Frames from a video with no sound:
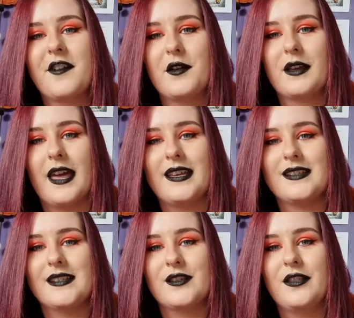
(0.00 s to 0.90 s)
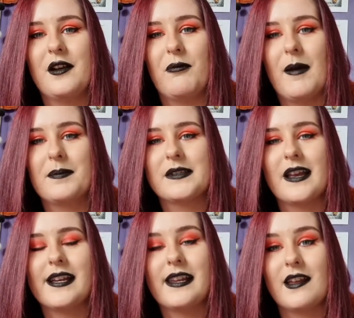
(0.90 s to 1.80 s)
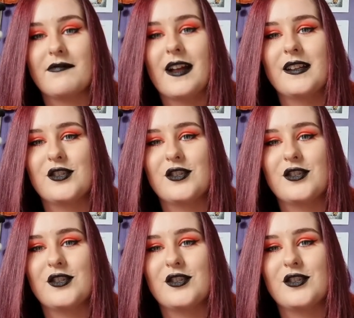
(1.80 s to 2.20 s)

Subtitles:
phone cases on their website and I found